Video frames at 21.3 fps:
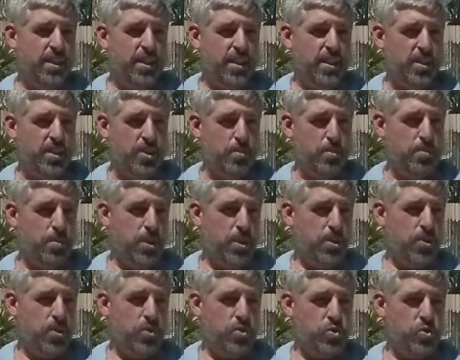The
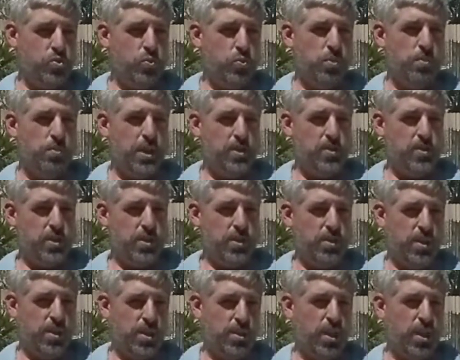mirrors will
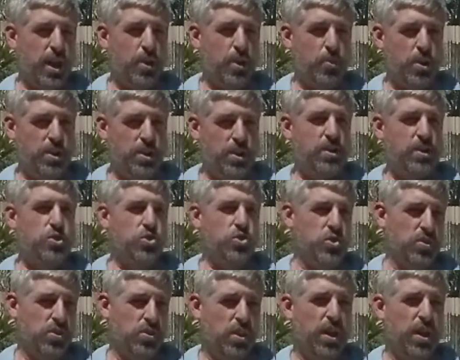basically allow
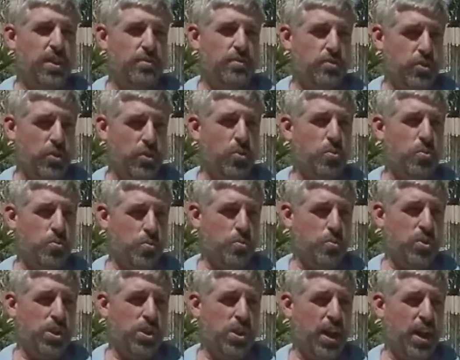additional light to go
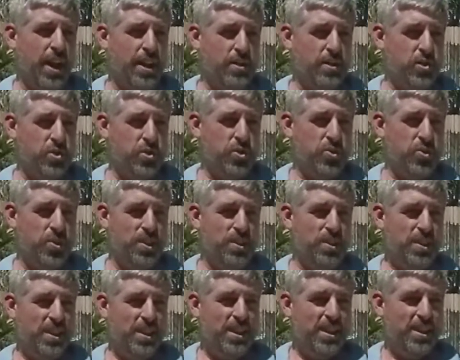through the glass, so
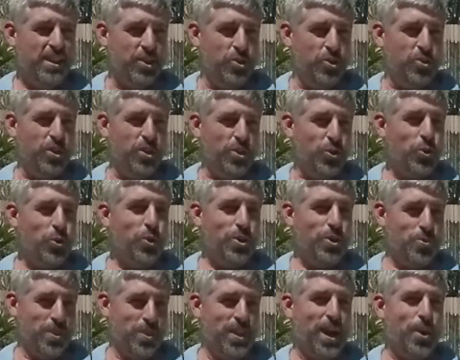you can
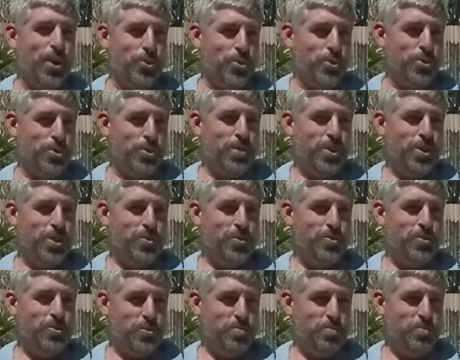cook without the
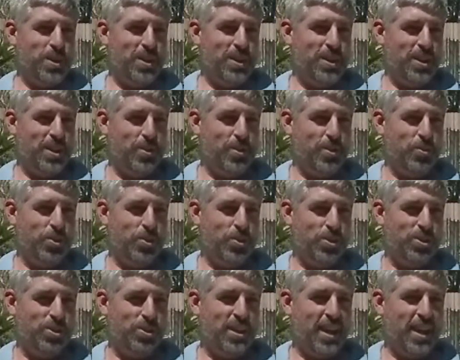mirrors, but it
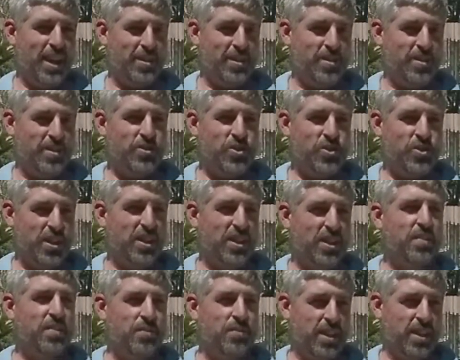will get
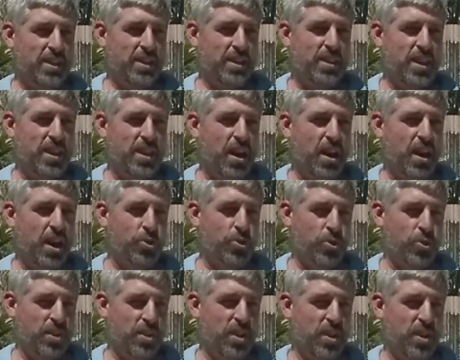significantly
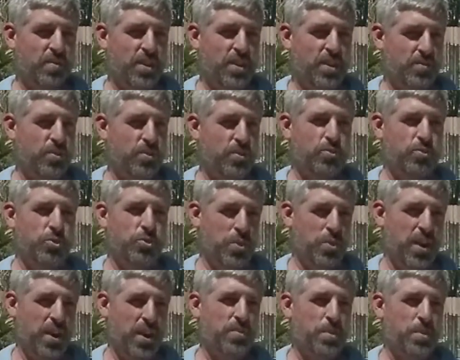hotter in the oven if you do
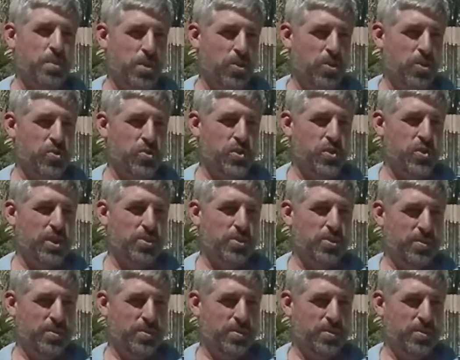have the mirrors out.